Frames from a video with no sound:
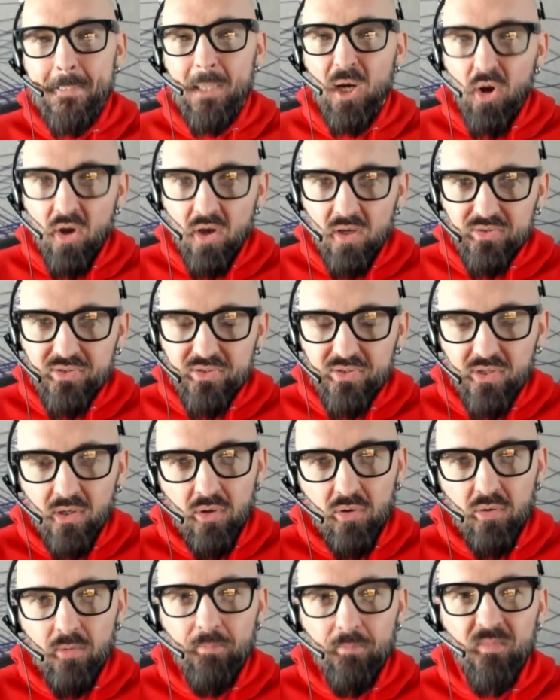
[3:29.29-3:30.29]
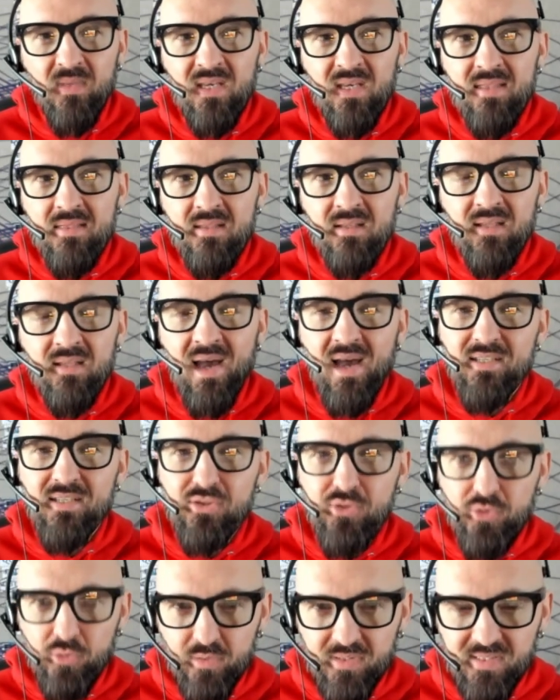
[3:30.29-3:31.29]
Also, in the
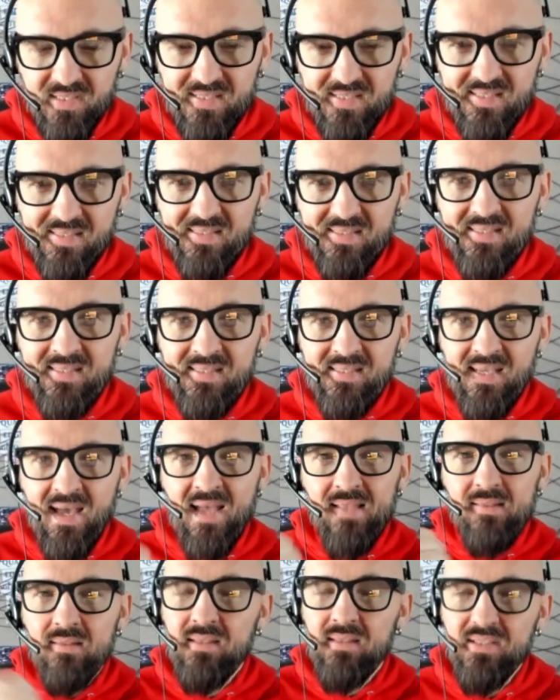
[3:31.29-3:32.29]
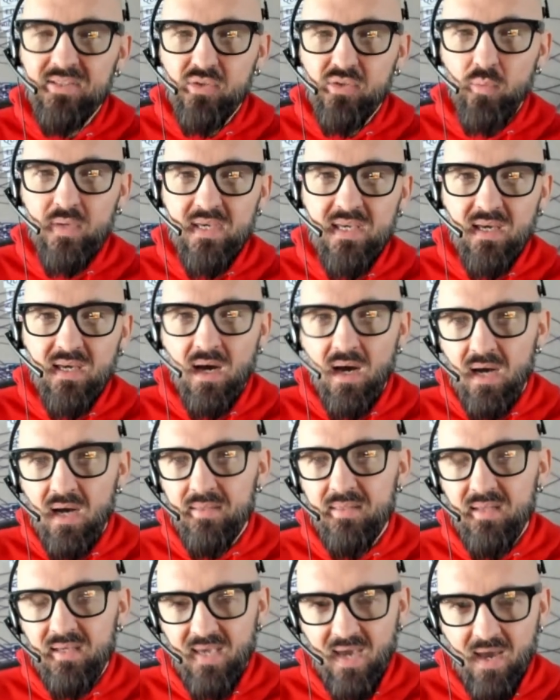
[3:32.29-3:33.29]
last 2 seasons, at this week
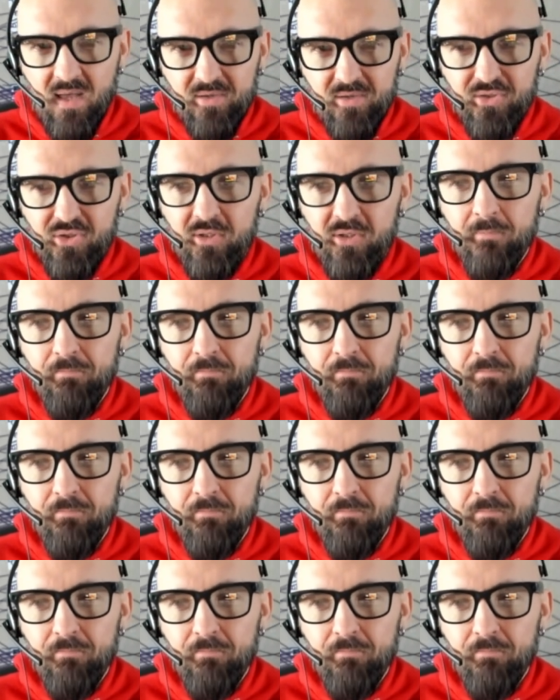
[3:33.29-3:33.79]
on the calendar,